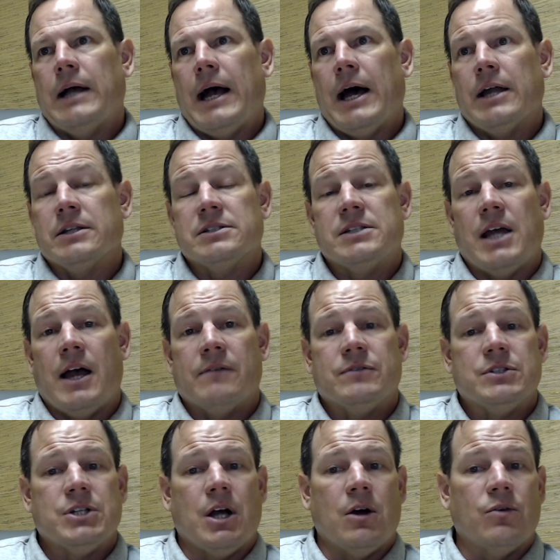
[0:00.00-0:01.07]
of staff to
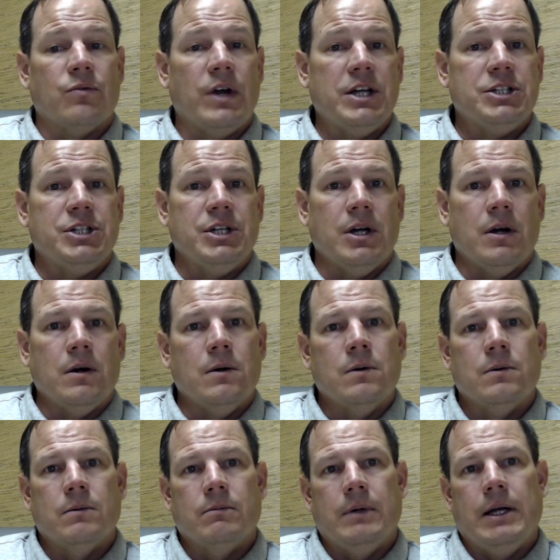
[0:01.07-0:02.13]
child ratio,